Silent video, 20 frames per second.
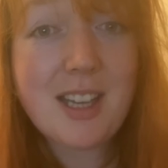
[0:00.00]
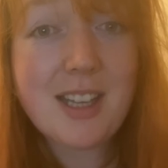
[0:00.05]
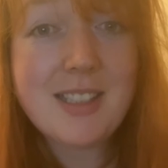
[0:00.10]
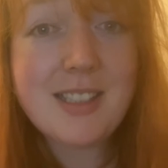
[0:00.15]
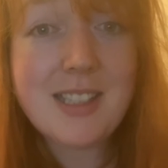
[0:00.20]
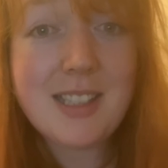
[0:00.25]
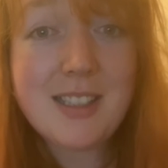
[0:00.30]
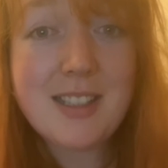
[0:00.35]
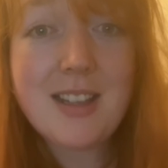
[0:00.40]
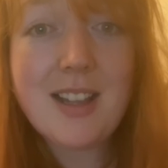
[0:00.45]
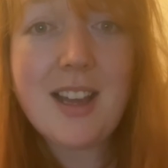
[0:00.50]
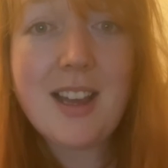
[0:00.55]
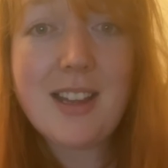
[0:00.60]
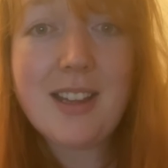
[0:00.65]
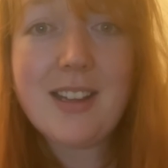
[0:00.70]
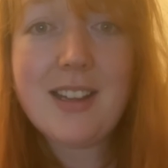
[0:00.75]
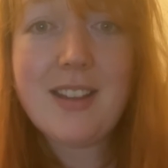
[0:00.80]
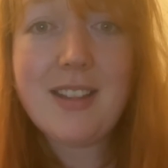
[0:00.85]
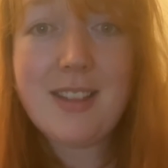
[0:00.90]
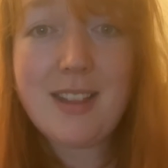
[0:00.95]
I did
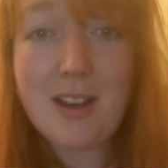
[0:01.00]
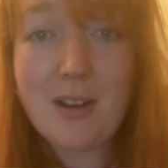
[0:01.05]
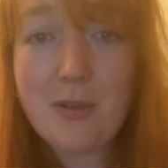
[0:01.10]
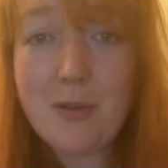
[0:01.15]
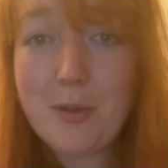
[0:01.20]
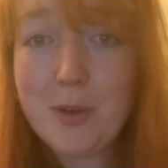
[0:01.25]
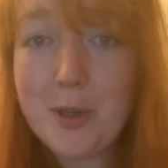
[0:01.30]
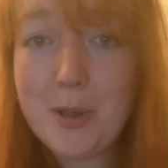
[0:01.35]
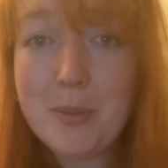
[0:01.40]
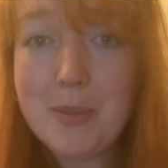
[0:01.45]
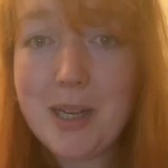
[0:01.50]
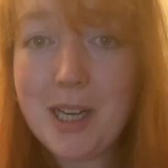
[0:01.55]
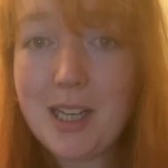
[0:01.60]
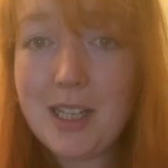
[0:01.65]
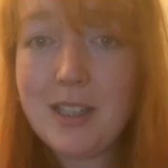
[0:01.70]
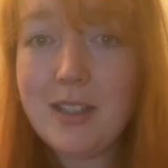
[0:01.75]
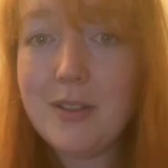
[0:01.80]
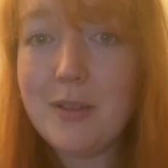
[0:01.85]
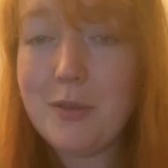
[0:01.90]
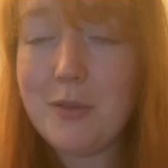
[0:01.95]
like that format
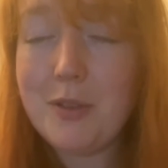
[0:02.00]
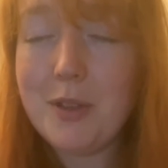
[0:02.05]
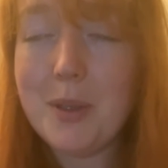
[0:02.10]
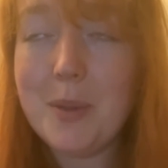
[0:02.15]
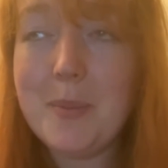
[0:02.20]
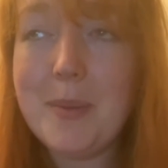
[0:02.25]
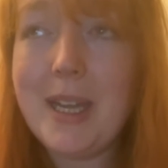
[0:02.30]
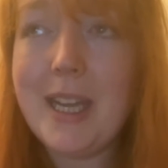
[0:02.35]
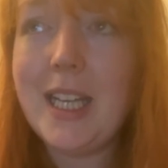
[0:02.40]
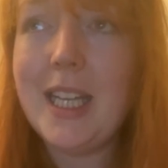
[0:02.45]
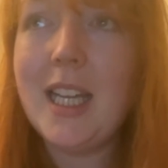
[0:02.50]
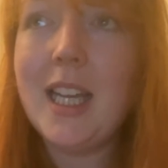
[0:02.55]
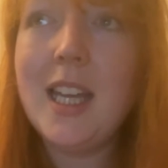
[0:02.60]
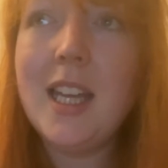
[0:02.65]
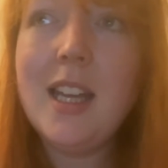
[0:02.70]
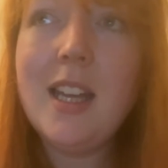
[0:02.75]
of filming.